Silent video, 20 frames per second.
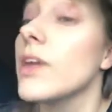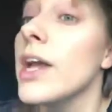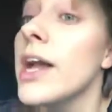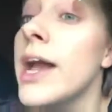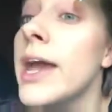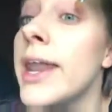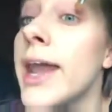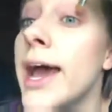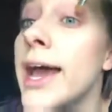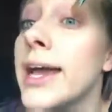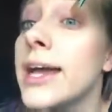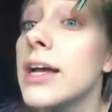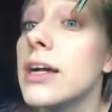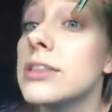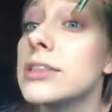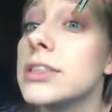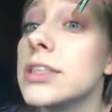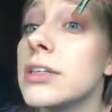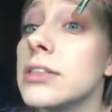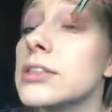and I
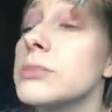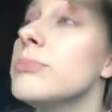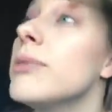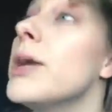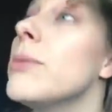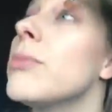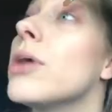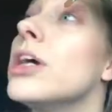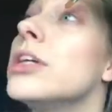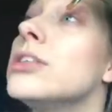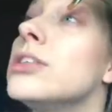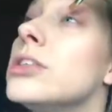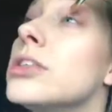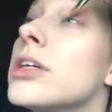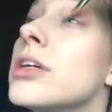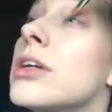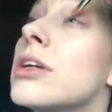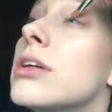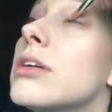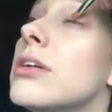tilt my brush
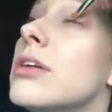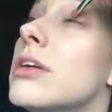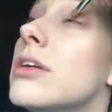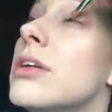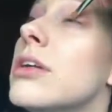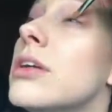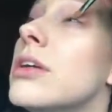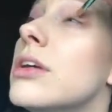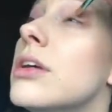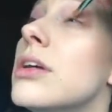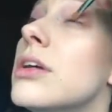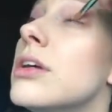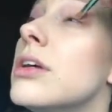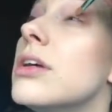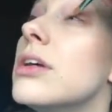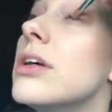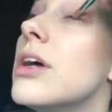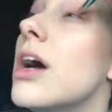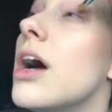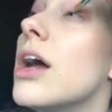to
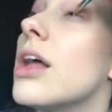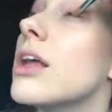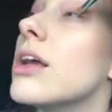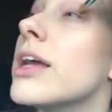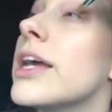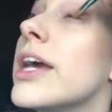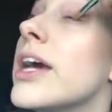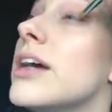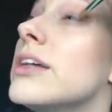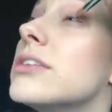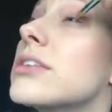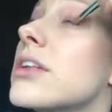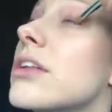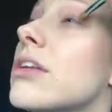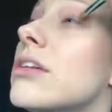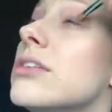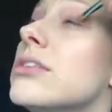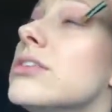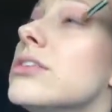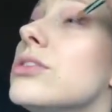get as
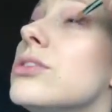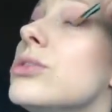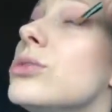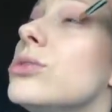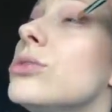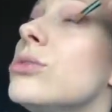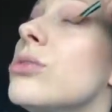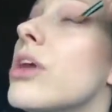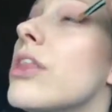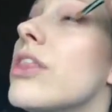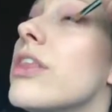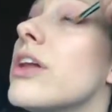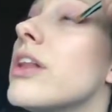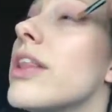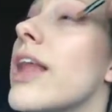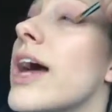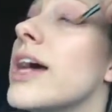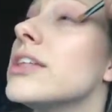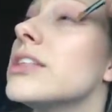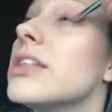close to the
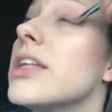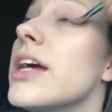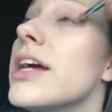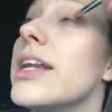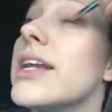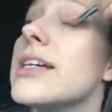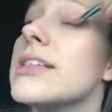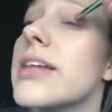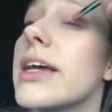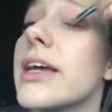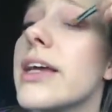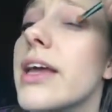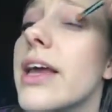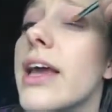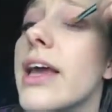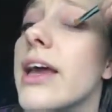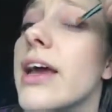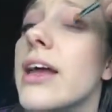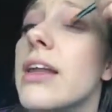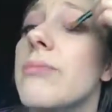lash line as I
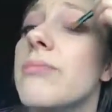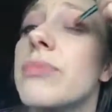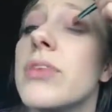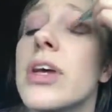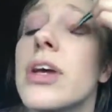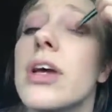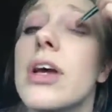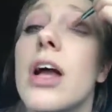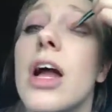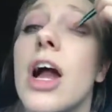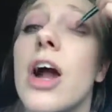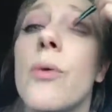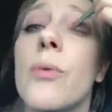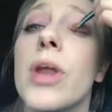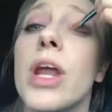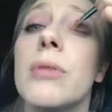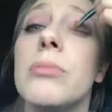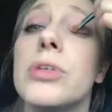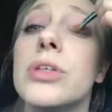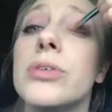can. And
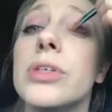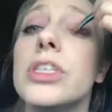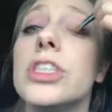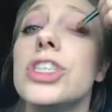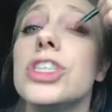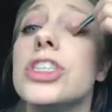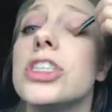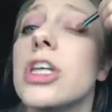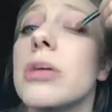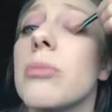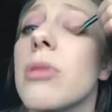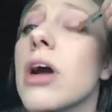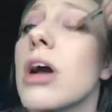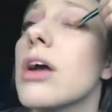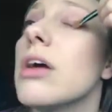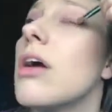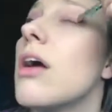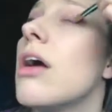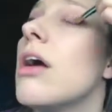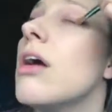when I'm doing
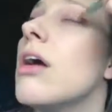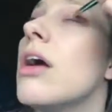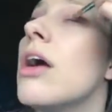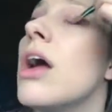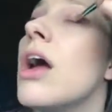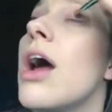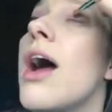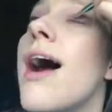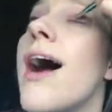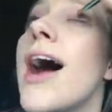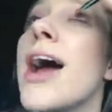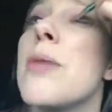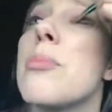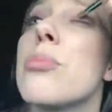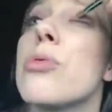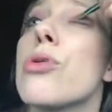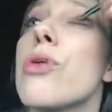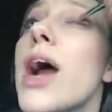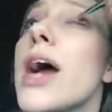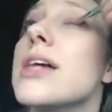shimmer, I
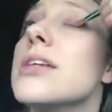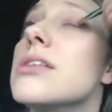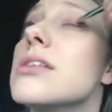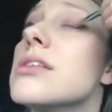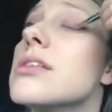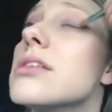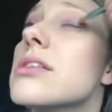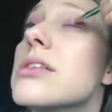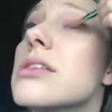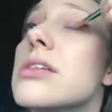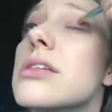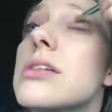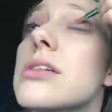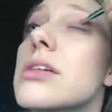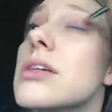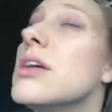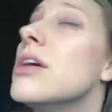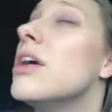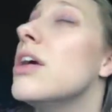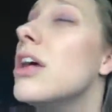press
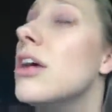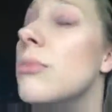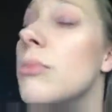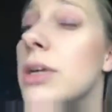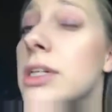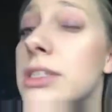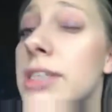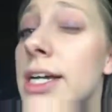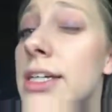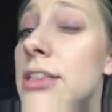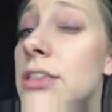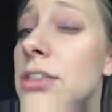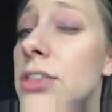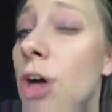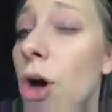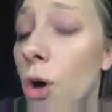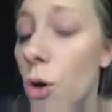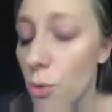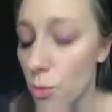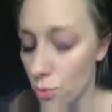because I
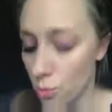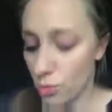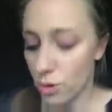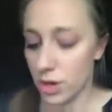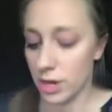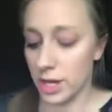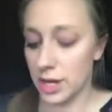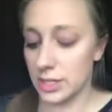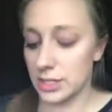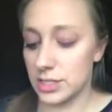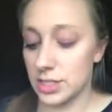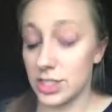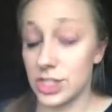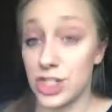don't want